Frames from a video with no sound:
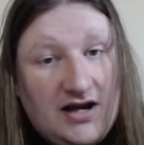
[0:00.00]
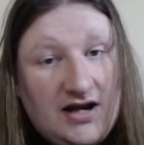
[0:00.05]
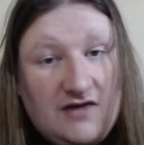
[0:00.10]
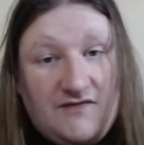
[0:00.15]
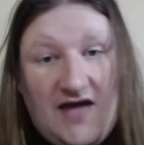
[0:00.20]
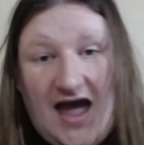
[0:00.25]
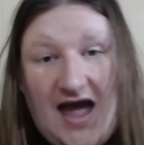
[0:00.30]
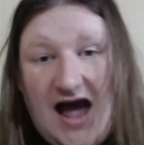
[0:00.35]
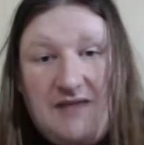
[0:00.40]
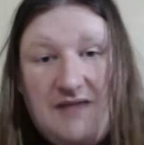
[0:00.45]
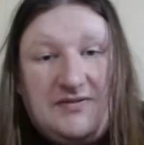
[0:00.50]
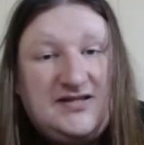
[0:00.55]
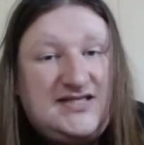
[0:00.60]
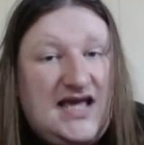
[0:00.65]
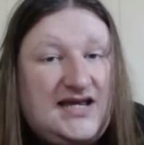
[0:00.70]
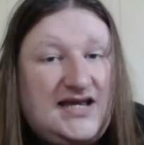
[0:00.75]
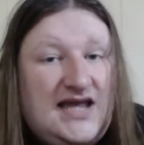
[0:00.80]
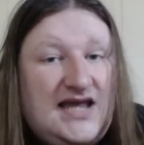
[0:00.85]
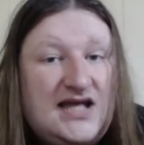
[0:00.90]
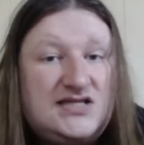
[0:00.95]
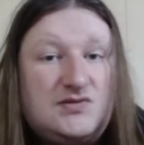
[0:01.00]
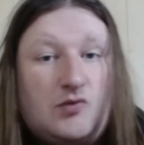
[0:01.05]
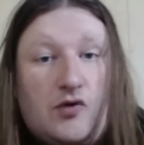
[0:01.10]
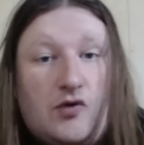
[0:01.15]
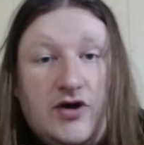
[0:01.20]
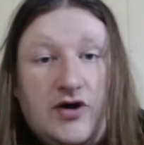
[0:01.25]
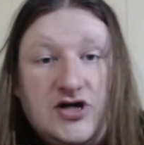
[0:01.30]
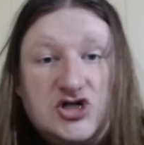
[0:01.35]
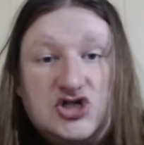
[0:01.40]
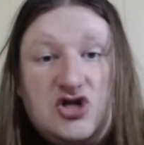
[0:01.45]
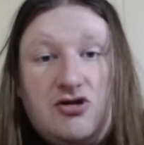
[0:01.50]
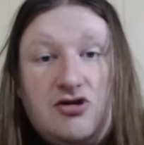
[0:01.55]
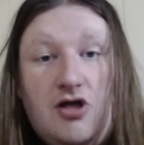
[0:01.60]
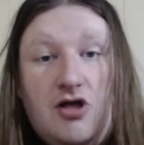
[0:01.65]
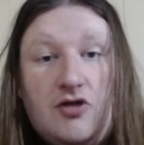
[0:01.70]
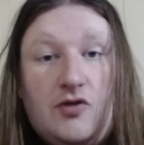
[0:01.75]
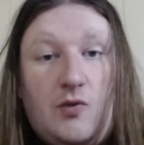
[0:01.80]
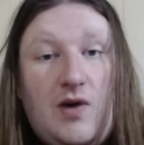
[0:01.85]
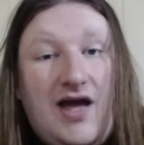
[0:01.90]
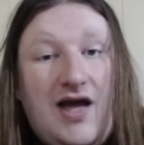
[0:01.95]
if they happen to take down some creatures along
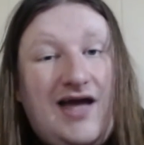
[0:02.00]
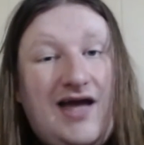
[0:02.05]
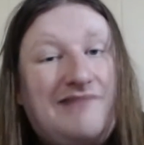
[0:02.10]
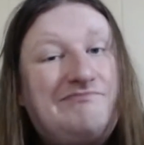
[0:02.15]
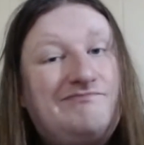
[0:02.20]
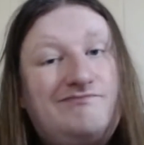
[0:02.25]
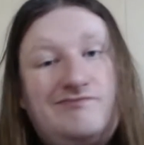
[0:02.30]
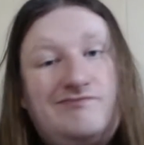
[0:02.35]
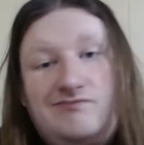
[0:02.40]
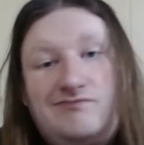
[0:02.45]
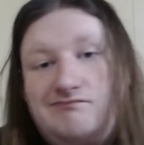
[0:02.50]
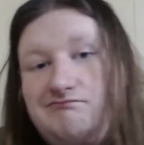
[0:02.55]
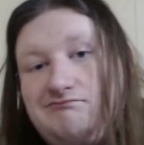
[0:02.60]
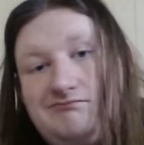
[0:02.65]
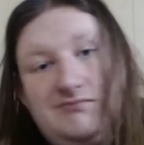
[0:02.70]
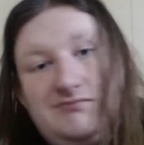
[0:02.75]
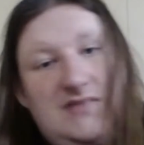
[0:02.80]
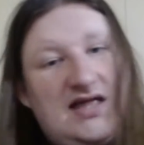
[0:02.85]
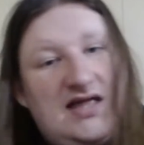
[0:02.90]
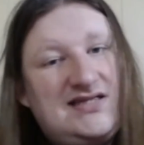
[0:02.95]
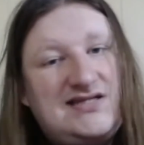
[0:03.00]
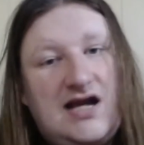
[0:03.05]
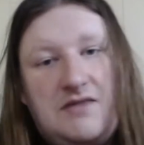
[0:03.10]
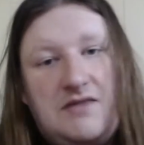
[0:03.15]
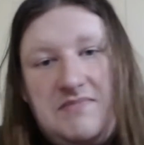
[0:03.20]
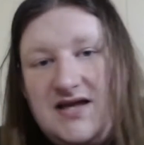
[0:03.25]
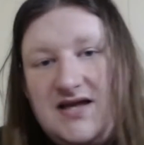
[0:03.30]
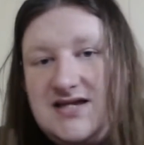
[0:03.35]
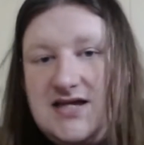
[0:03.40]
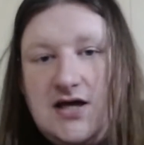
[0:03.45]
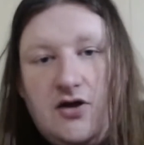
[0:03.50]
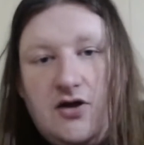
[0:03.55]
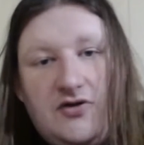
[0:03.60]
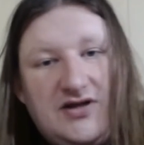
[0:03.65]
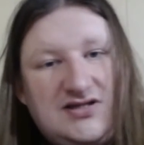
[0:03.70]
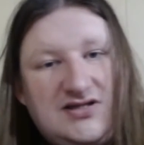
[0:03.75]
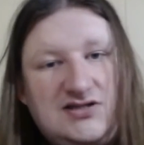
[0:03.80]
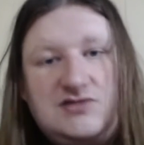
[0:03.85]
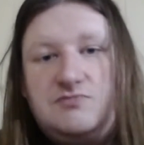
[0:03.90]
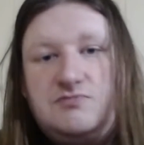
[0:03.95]
the way, that's not a big deal.
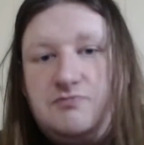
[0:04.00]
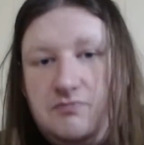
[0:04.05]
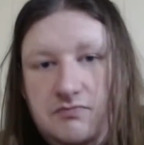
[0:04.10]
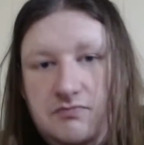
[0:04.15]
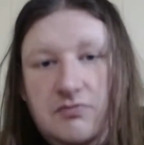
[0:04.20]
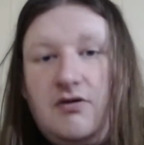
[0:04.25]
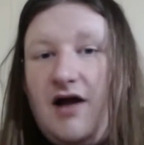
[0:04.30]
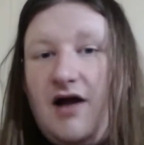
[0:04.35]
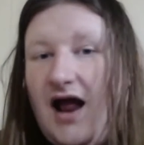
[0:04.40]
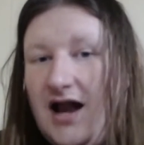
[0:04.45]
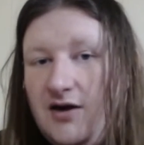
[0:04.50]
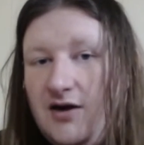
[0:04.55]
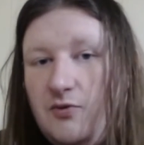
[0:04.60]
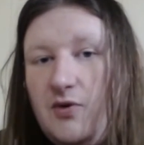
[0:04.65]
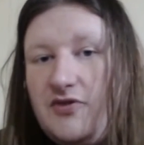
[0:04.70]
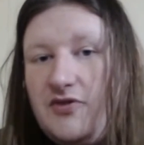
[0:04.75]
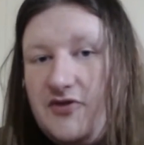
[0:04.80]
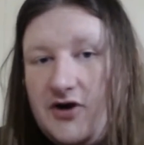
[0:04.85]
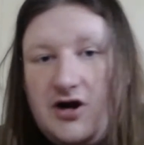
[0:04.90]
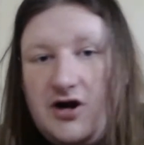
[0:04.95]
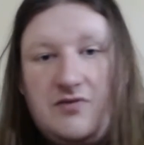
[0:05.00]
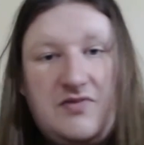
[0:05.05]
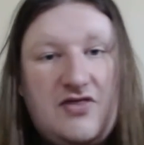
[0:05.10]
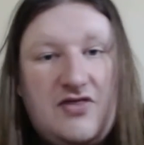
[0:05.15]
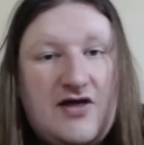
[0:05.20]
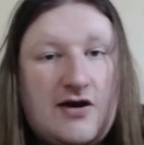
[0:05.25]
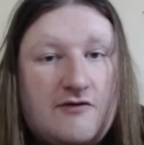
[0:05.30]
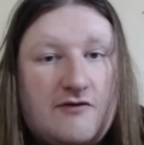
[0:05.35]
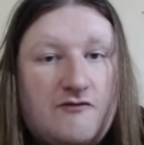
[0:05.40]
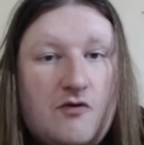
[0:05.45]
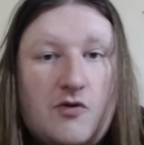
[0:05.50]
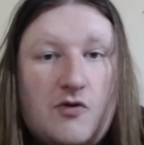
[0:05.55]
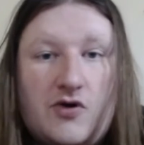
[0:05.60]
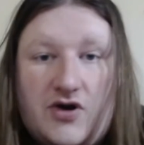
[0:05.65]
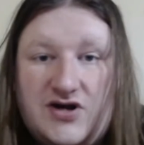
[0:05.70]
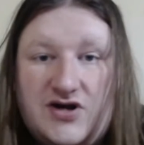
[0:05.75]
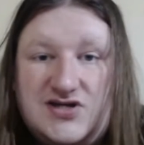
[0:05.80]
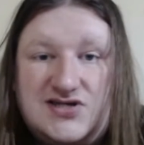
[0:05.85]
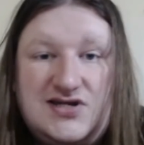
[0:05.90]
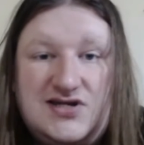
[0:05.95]
It's kind of what they're going to be there for,
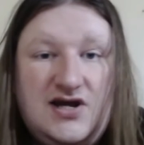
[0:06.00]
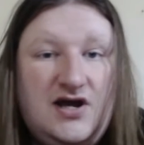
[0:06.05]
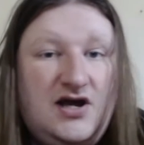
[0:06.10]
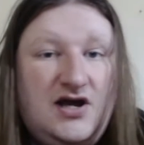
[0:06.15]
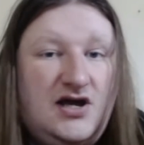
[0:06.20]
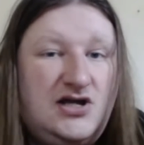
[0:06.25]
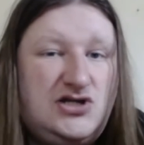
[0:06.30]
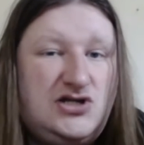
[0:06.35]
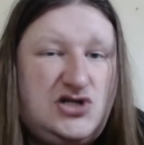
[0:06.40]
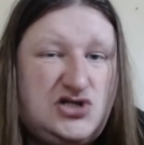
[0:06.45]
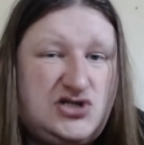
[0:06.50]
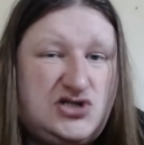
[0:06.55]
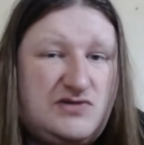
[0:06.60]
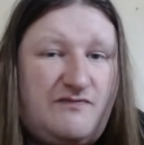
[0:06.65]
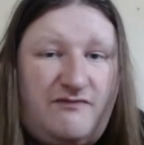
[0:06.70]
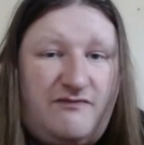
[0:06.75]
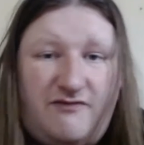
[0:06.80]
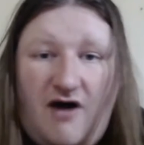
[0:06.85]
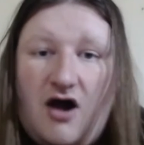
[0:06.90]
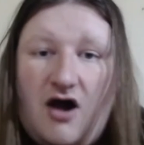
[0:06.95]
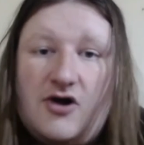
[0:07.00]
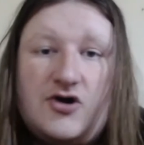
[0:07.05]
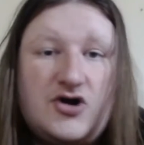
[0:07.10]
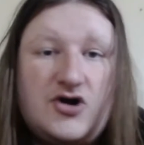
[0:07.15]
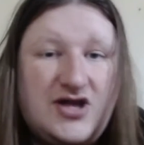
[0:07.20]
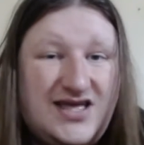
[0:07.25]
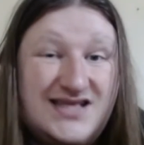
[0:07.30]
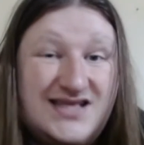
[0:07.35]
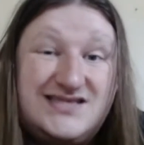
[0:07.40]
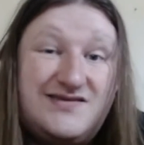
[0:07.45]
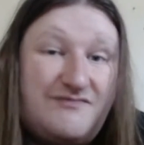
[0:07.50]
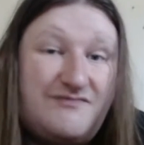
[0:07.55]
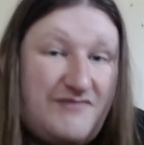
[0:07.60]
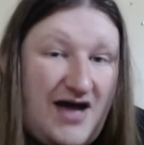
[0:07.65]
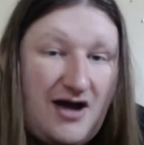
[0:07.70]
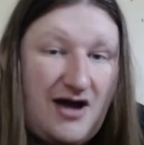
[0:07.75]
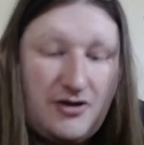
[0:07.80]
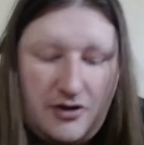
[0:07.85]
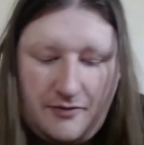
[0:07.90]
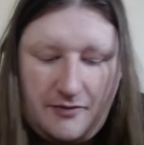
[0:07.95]
is just some fodder to get some
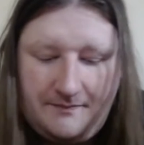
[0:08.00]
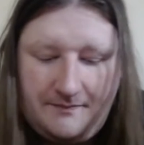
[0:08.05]
value.